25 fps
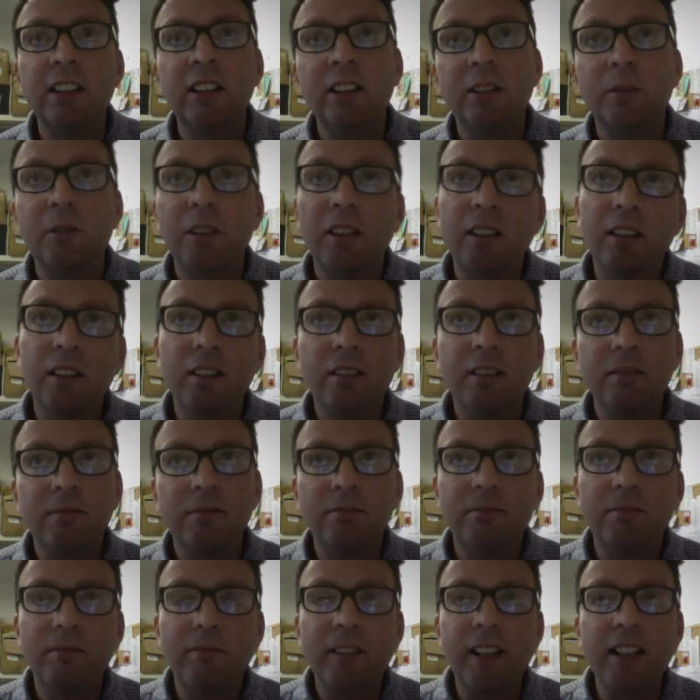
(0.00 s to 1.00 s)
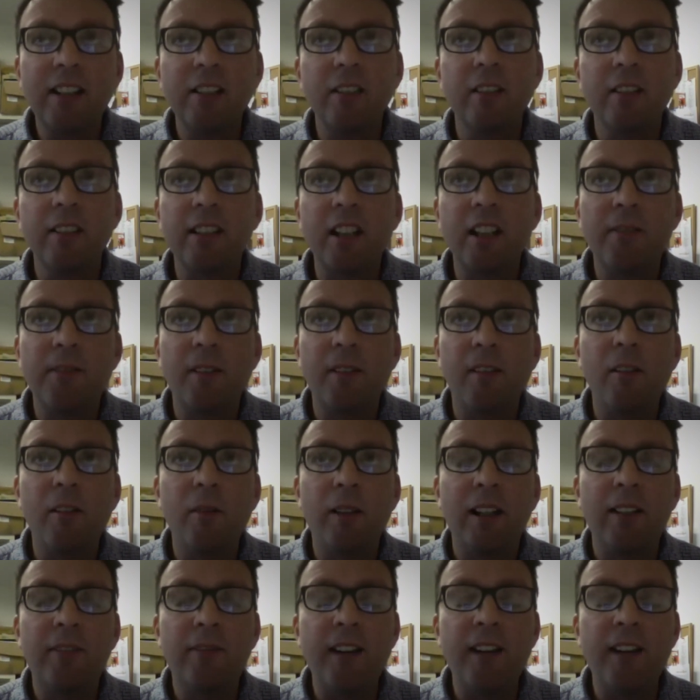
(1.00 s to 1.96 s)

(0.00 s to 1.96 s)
Well, that's not so far away.